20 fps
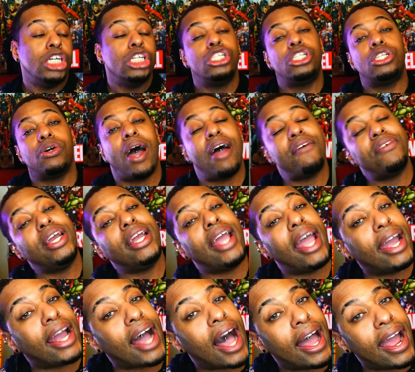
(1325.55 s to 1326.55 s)
So every
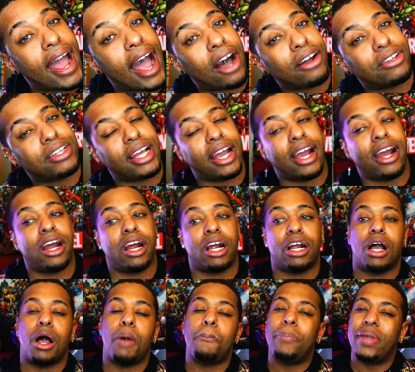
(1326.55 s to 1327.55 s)
gay guy out
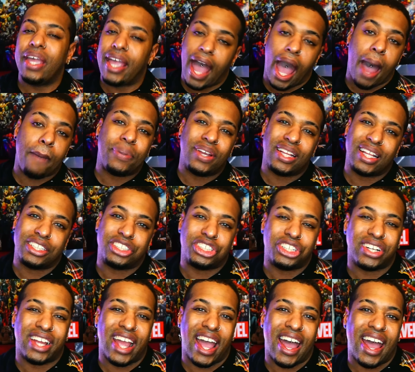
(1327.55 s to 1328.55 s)
there, be happy that
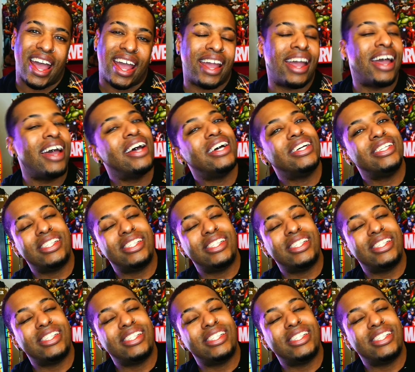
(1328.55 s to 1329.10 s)
you're gay.